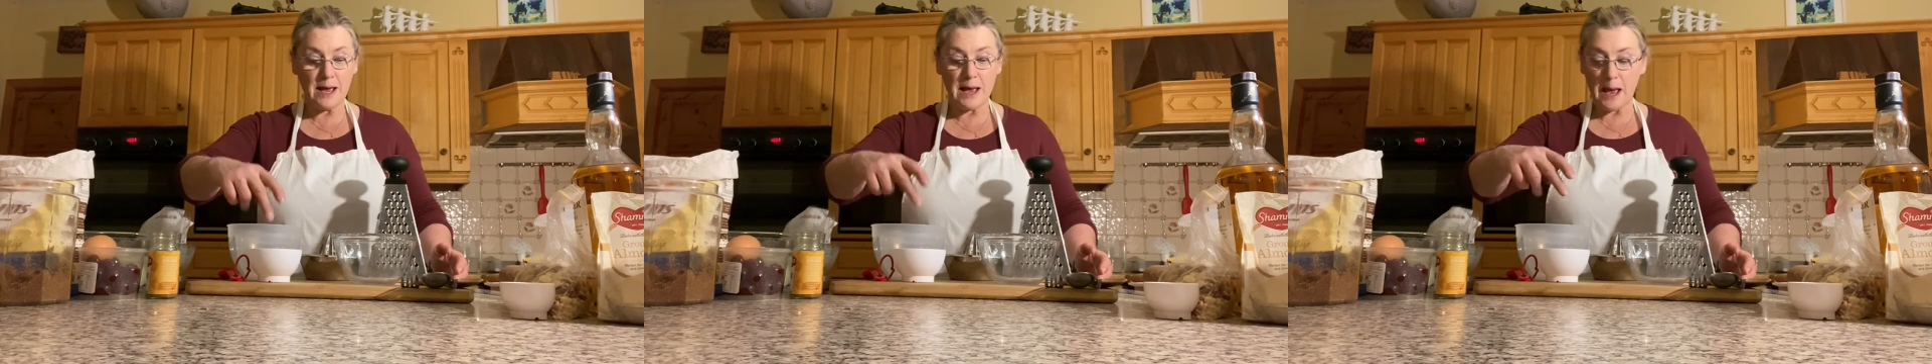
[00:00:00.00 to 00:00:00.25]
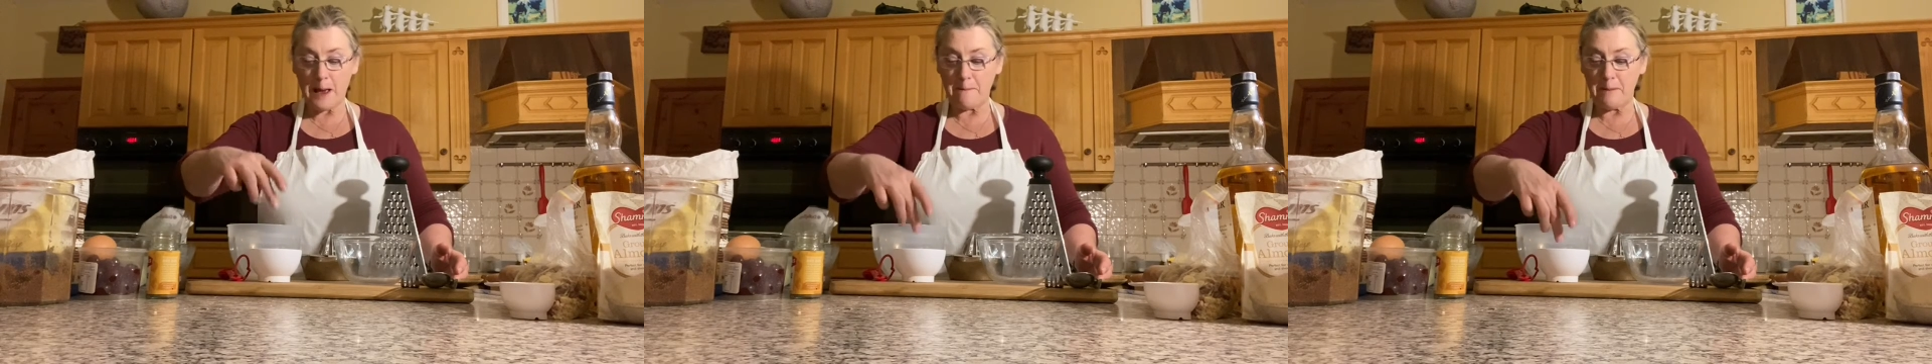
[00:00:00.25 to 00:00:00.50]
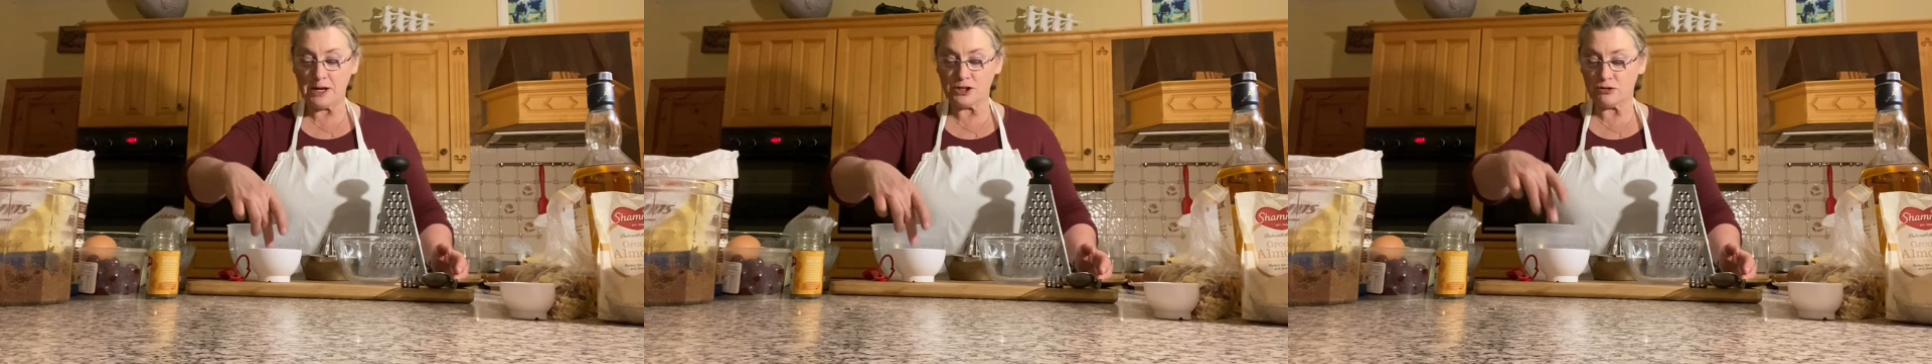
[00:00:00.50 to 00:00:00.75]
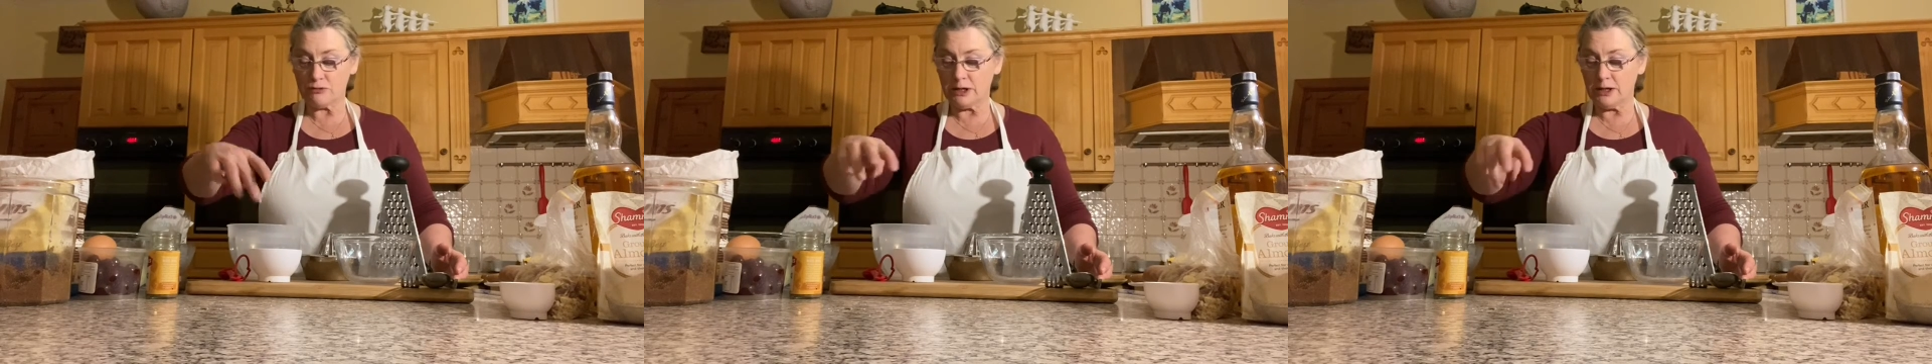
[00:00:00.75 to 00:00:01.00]
a
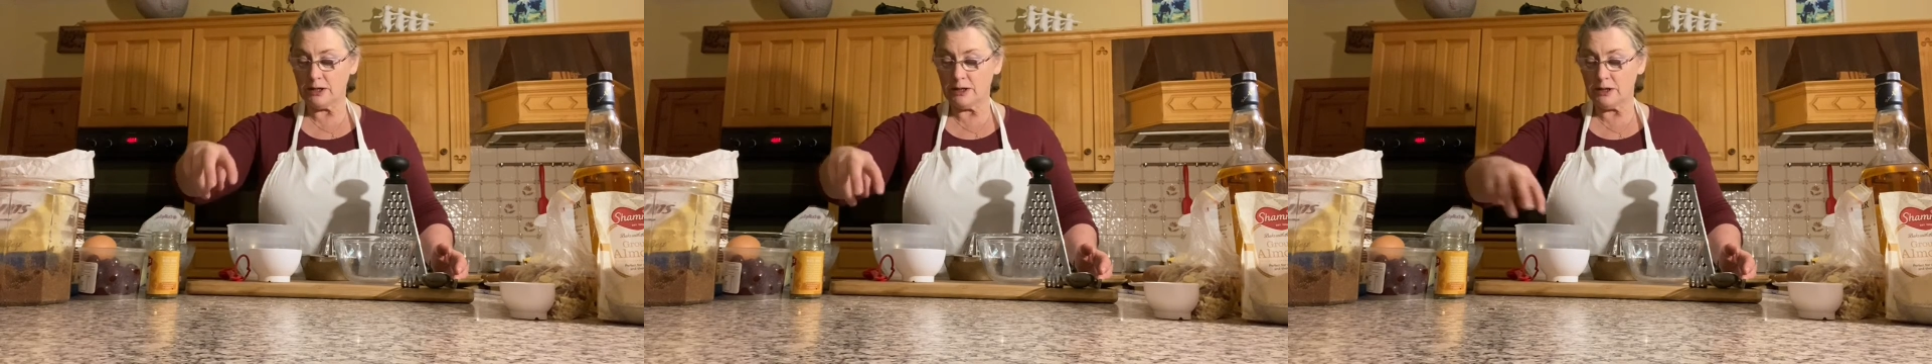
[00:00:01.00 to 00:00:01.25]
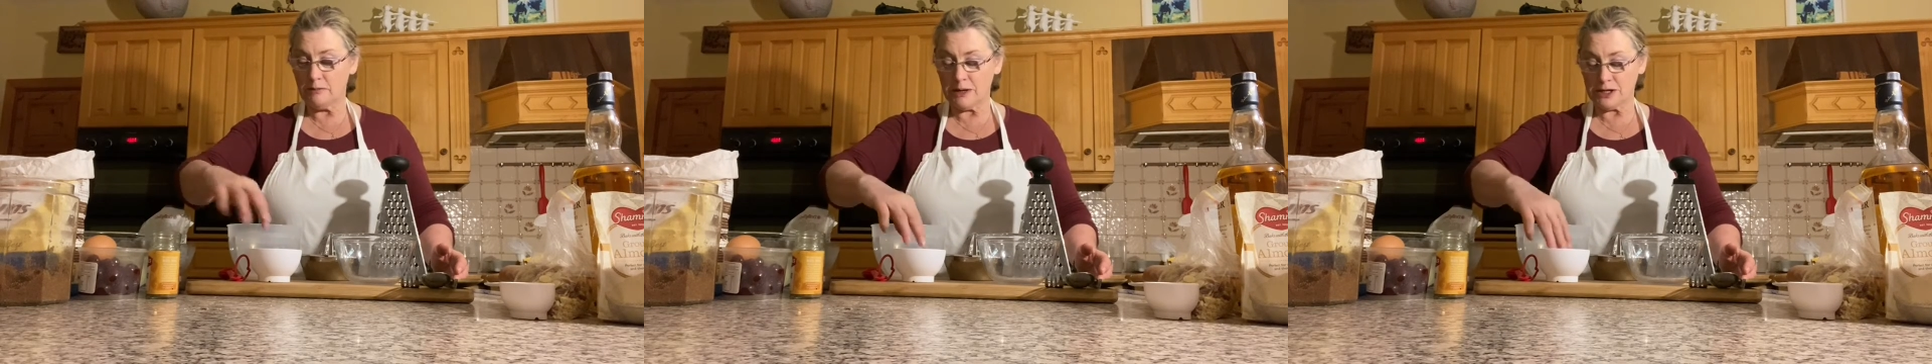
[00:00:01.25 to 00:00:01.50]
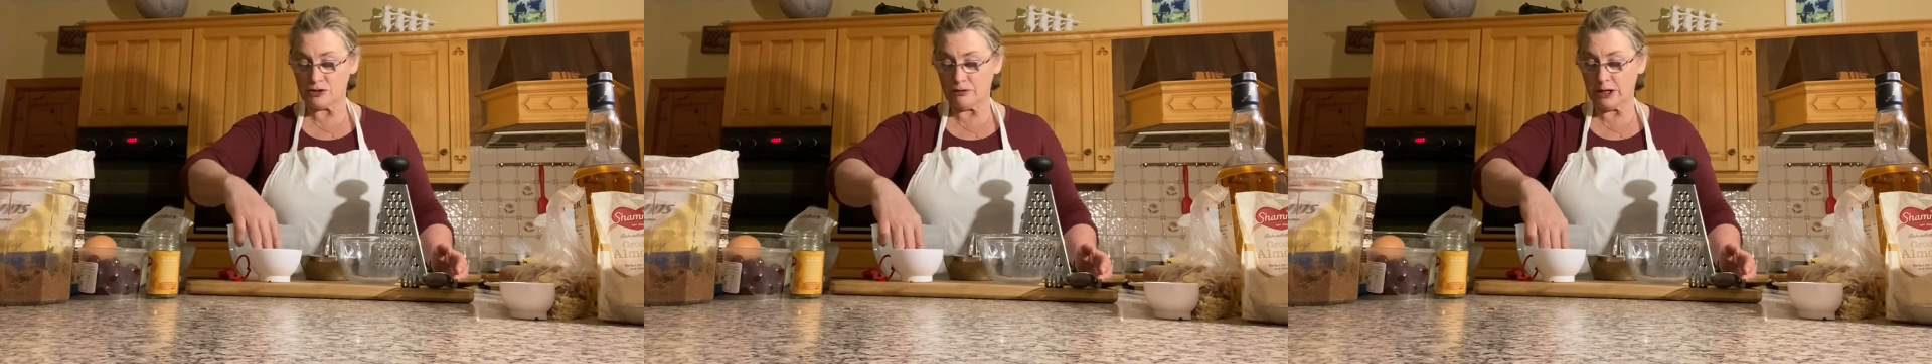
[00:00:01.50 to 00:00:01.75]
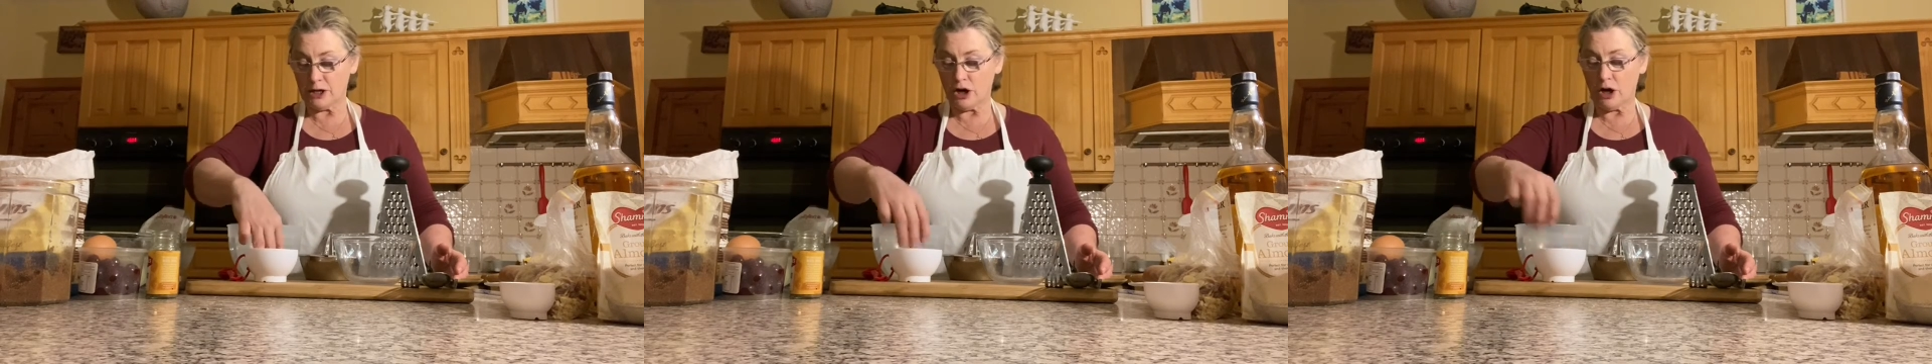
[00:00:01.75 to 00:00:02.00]
measuring
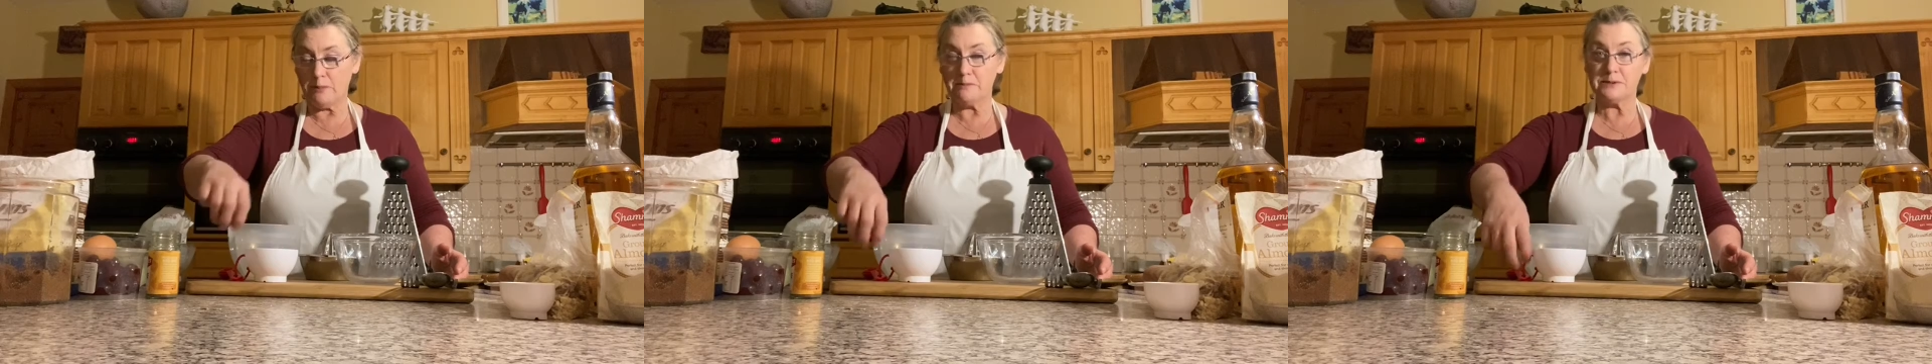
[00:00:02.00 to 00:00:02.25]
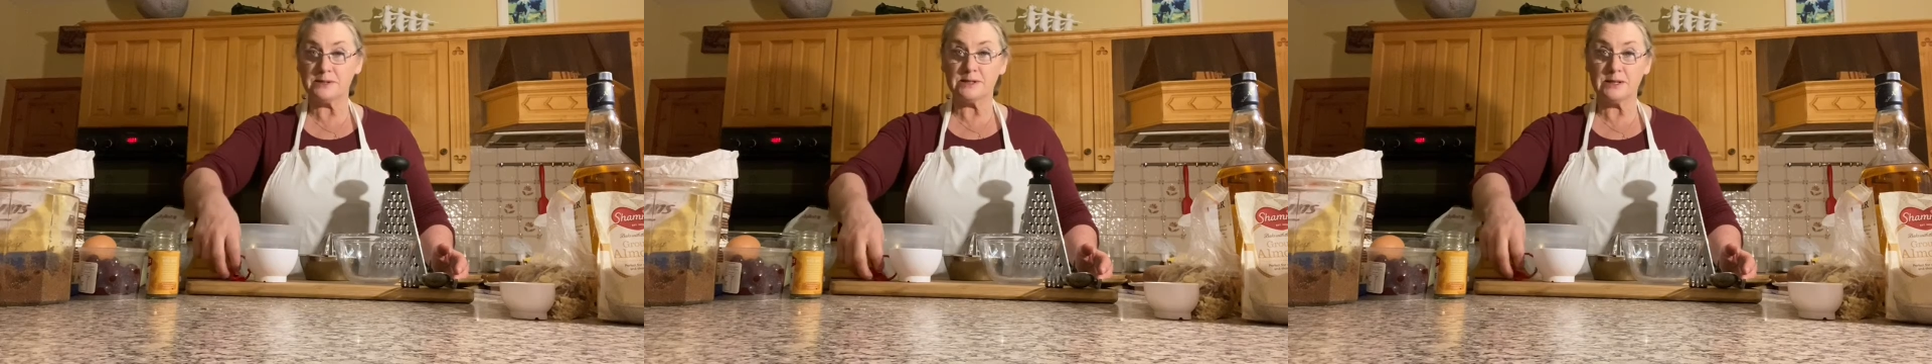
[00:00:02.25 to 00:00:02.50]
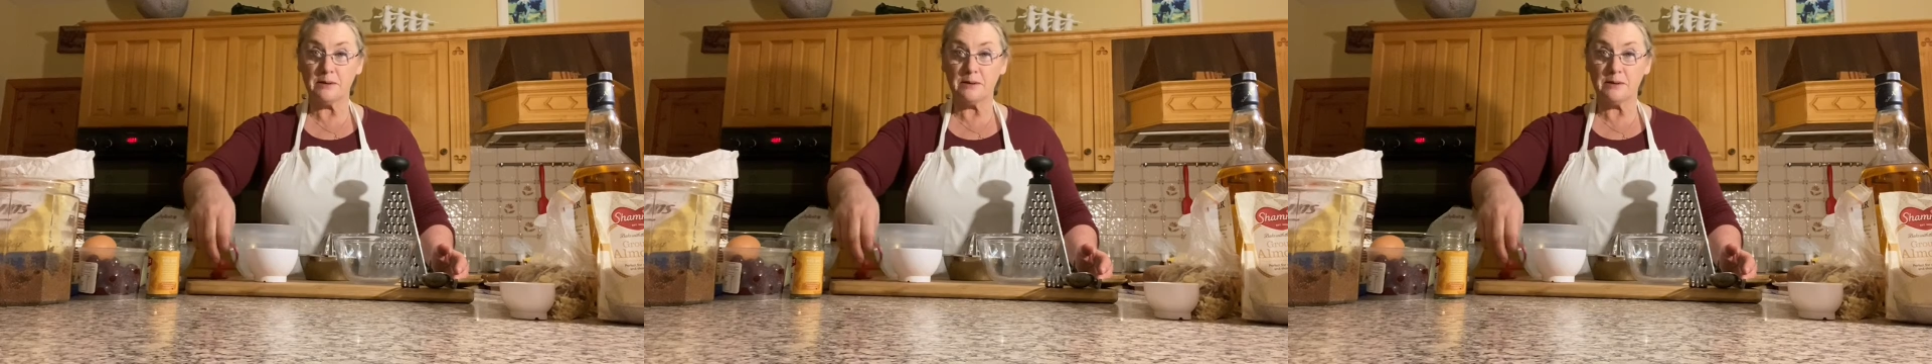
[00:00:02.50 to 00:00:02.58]
cups,